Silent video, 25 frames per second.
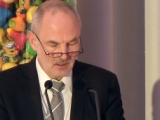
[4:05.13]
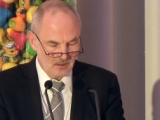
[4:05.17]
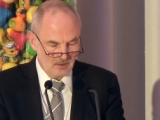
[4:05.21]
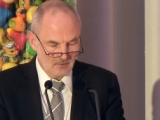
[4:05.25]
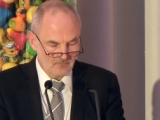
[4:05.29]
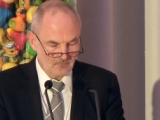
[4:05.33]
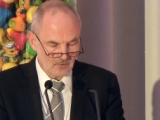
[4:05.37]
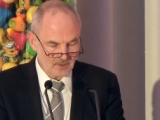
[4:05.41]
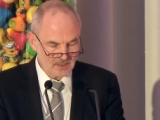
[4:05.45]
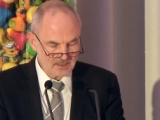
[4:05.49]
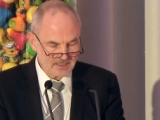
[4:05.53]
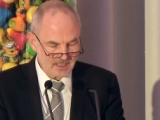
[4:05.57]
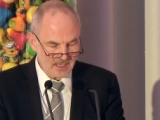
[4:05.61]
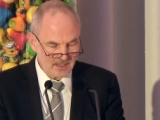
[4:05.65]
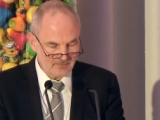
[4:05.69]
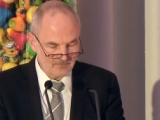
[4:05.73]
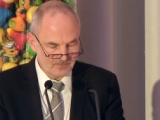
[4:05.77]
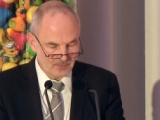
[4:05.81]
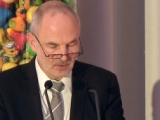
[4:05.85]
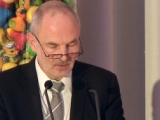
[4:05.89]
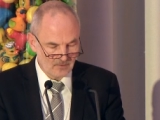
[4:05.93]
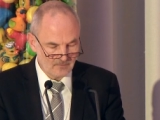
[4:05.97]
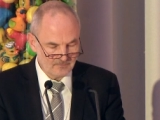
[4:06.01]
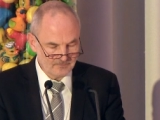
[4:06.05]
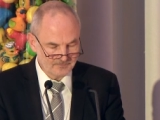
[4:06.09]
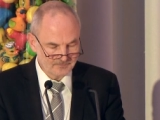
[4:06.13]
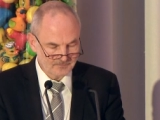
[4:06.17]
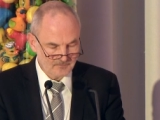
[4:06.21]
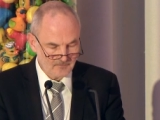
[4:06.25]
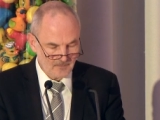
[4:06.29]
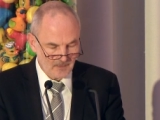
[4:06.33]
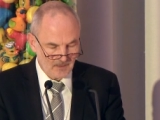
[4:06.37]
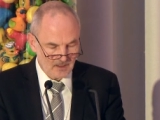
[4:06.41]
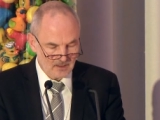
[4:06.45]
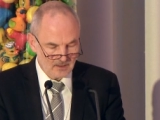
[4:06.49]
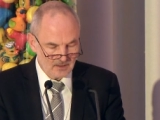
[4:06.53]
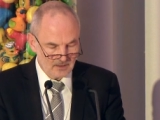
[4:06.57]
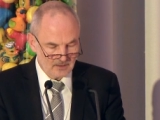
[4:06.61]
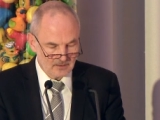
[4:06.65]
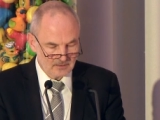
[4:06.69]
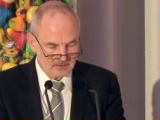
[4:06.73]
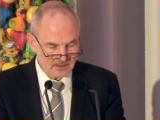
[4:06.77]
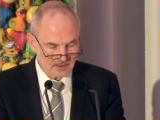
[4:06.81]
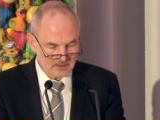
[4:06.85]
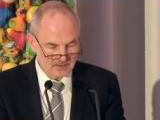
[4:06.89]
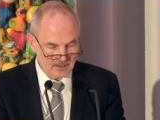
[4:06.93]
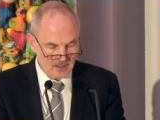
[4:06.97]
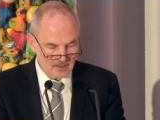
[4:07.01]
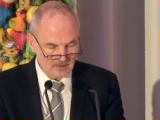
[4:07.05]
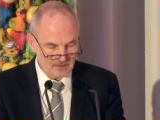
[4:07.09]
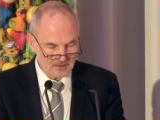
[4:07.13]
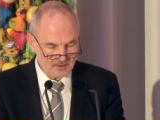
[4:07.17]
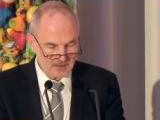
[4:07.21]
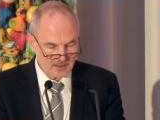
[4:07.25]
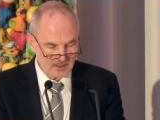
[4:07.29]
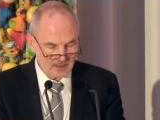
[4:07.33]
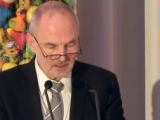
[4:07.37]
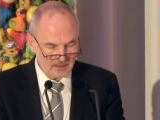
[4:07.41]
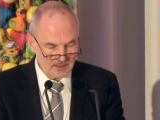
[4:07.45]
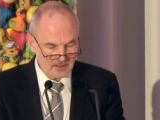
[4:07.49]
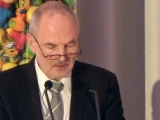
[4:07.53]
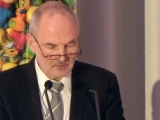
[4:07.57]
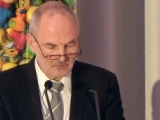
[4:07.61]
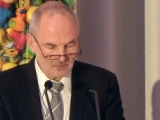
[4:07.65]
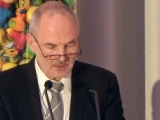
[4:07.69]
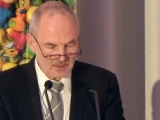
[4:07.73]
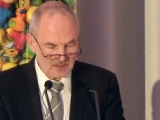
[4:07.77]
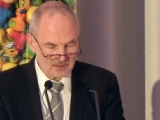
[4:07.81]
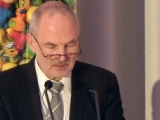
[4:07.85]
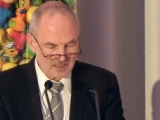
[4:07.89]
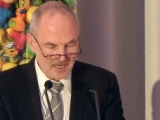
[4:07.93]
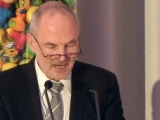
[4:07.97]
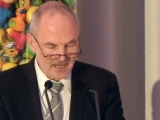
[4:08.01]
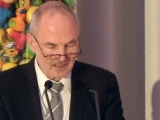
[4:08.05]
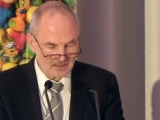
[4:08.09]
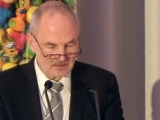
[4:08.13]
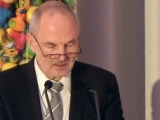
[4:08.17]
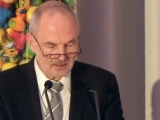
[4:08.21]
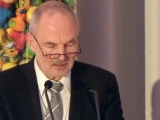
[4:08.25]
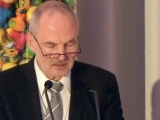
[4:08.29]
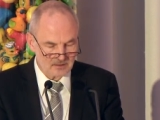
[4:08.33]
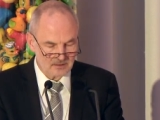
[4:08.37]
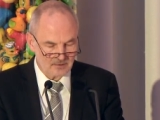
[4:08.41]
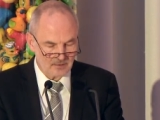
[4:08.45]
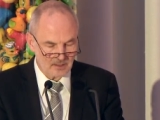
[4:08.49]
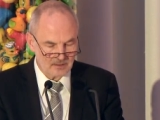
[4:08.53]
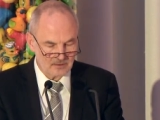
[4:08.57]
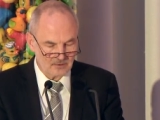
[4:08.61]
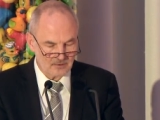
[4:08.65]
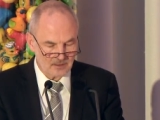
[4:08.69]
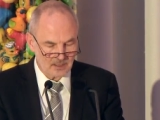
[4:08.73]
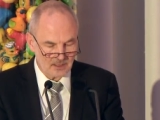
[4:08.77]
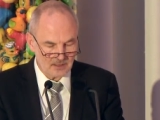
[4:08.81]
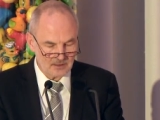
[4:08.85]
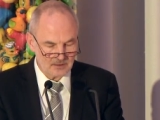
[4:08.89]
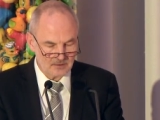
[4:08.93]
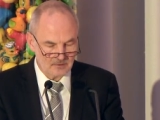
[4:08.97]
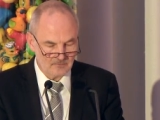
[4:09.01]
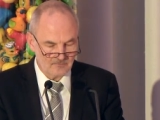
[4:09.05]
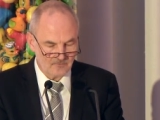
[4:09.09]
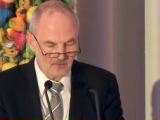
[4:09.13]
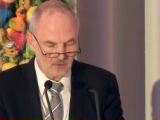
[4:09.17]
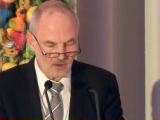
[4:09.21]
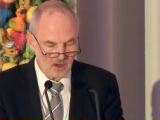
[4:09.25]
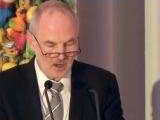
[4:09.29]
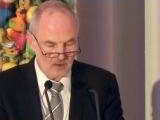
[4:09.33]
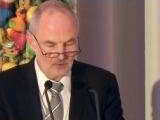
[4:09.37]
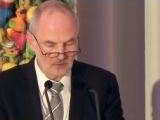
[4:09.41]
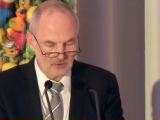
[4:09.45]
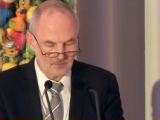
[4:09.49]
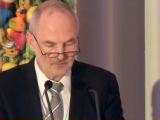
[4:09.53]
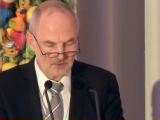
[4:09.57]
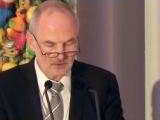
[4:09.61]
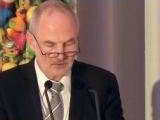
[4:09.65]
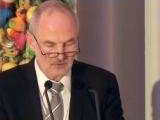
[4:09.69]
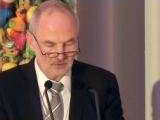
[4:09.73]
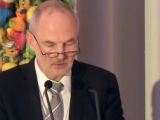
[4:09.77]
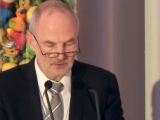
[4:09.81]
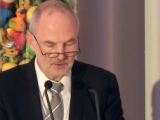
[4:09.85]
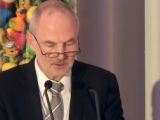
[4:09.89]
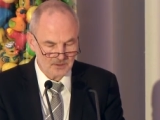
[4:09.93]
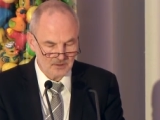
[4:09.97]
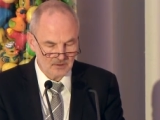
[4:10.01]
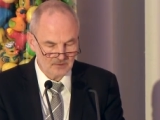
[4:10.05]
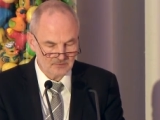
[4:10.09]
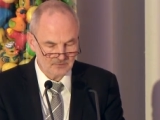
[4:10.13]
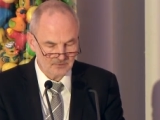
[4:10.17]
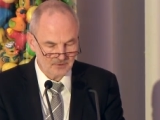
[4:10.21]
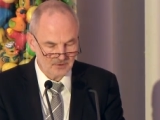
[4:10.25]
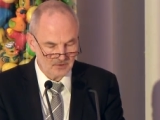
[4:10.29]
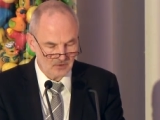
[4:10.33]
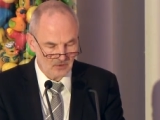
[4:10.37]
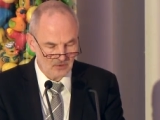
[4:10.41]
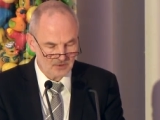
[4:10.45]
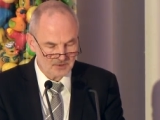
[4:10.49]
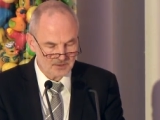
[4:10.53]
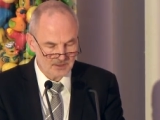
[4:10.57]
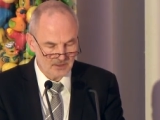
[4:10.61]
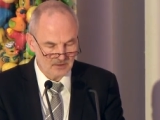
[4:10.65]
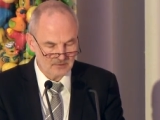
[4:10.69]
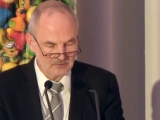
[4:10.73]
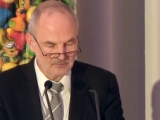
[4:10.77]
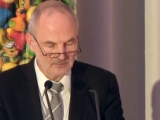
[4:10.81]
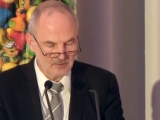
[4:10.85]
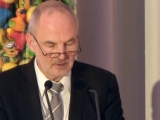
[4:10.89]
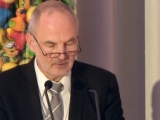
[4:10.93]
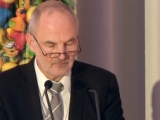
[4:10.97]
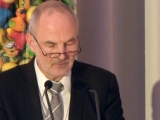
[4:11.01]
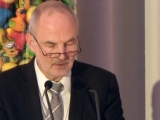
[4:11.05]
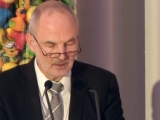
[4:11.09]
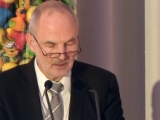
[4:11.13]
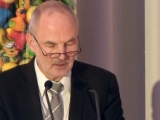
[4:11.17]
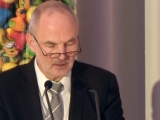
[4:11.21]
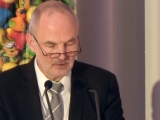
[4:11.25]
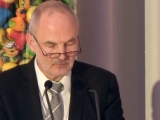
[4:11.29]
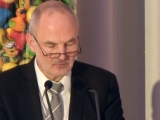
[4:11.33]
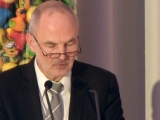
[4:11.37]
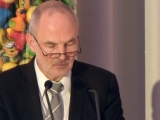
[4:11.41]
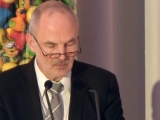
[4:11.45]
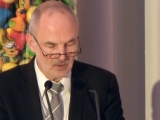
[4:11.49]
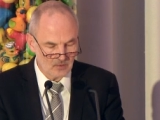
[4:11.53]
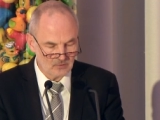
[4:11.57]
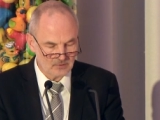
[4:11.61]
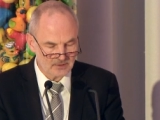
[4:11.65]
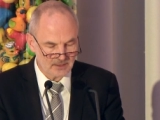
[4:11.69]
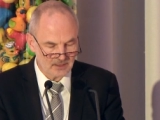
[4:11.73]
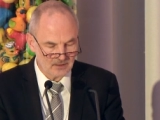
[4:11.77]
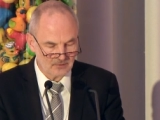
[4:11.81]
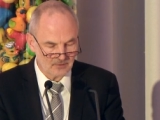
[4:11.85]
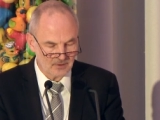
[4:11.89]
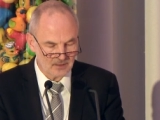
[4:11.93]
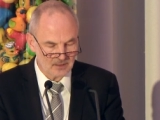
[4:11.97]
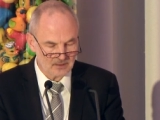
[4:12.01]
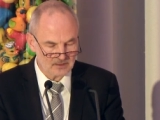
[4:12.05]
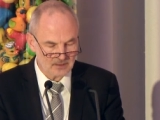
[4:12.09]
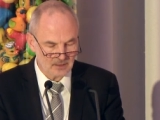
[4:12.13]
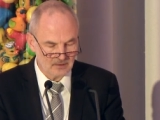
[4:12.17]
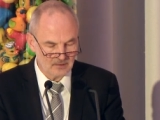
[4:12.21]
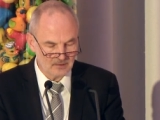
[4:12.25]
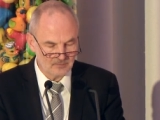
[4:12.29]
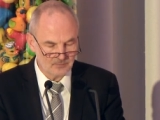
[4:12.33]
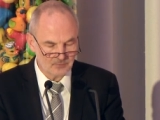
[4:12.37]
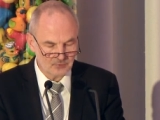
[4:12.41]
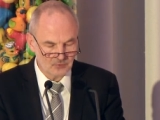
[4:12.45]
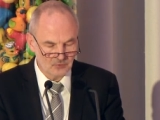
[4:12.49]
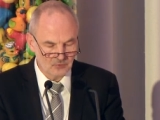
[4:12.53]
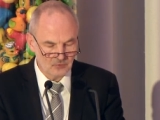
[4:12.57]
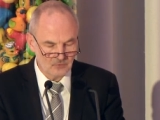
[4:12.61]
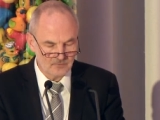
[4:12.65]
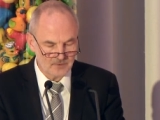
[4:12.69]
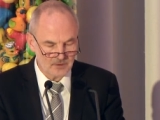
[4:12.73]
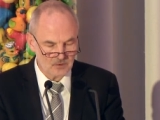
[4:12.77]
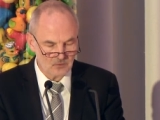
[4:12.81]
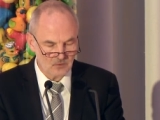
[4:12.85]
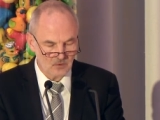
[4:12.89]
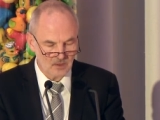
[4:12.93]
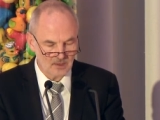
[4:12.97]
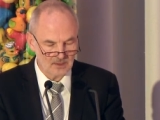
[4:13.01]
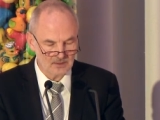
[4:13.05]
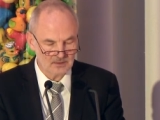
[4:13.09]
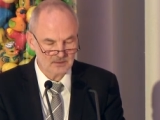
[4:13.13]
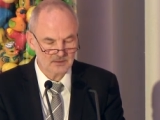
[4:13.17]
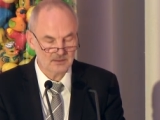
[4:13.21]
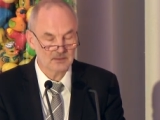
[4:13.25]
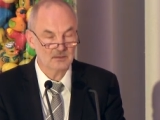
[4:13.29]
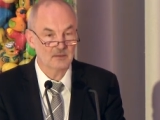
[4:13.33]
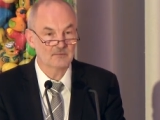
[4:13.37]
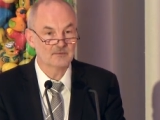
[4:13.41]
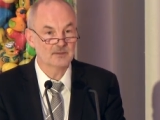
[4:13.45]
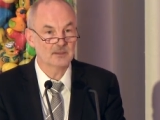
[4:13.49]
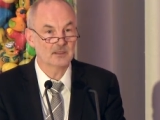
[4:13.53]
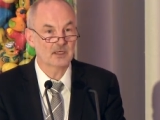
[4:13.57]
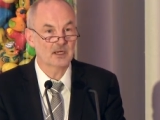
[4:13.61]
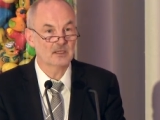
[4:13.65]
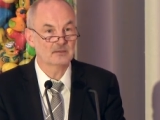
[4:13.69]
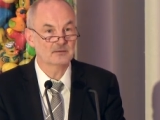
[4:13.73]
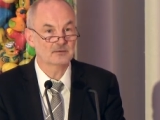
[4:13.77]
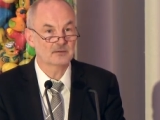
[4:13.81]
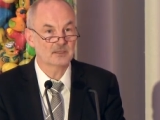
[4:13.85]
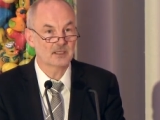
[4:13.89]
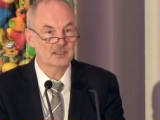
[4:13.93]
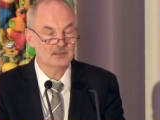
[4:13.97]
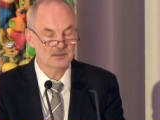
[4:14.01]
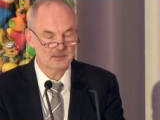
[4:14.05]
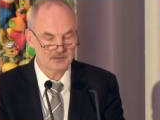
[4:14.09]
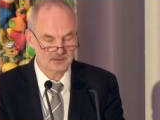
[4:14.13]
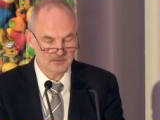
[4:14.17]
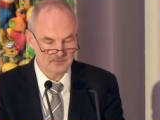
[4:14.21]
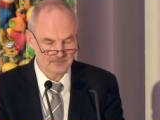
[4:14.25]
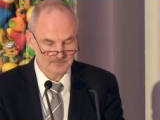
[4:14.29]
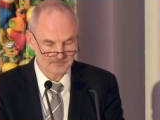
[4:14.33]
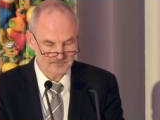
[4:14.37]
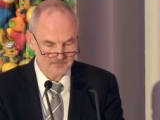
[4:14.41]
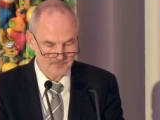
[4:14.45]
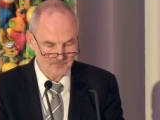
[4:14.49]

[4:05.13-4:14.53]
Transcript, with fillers: For example, technology can increase access to education for out-of-school children or children living in remote areas and improve the quality of their education.